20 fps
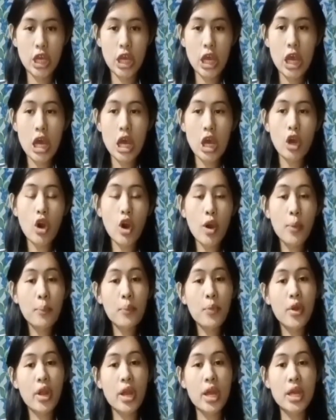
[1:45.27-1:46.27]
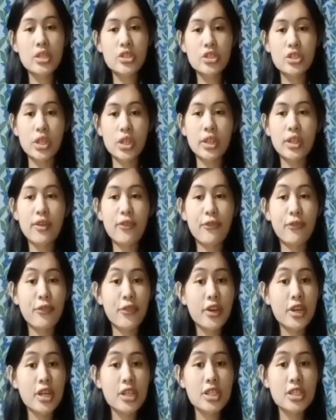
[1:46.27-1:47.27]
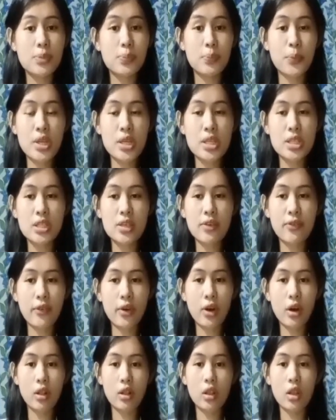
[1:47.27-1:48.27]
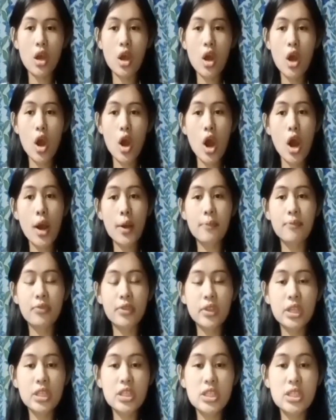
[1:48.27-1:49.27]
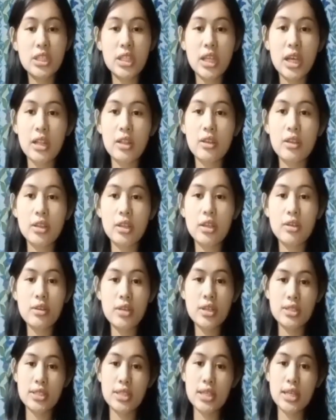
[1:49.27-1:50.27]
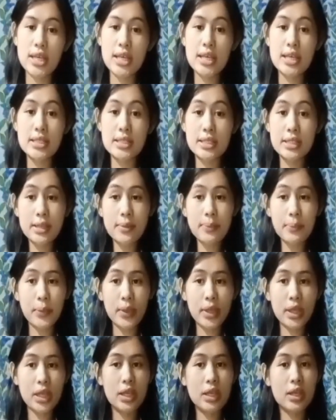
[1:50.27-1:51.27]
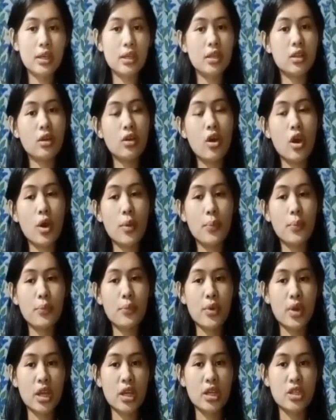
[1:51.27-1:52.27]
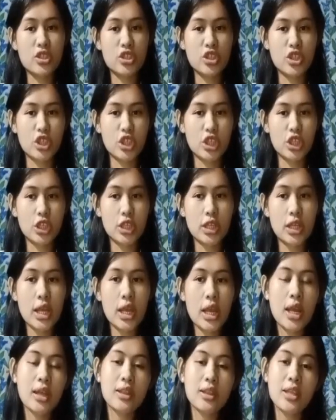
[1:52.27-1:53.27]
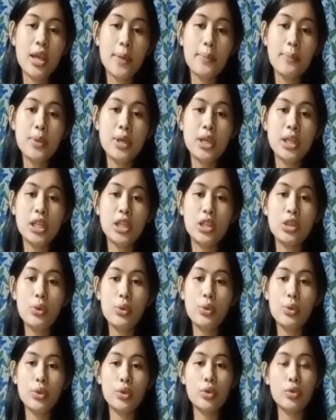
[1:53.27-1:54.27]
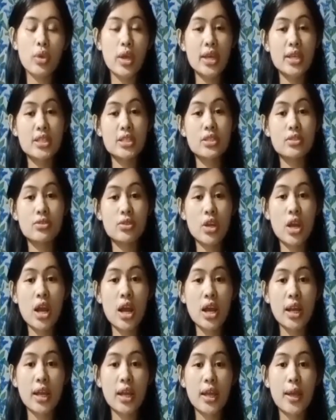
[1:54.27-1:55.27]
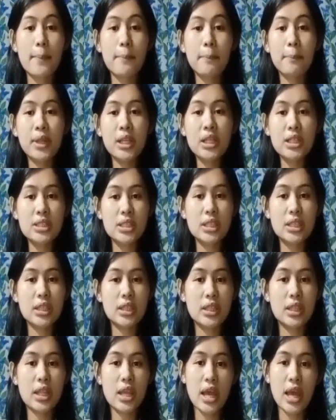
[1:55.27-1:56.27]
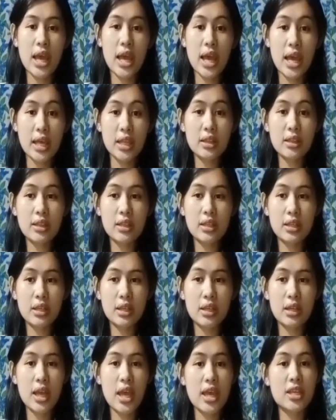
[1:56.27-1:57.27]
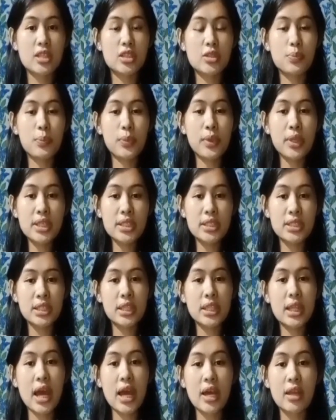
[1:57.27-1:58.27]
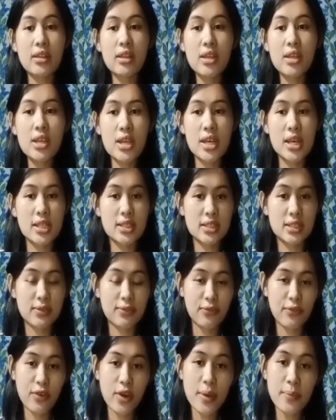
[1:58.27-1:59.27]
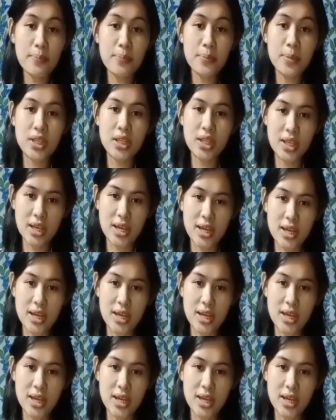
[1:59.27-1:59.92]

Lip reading: Comprehension, the first principle of digital literacy is simply comprehension. The ability to extract implicit and explicit ideas from media.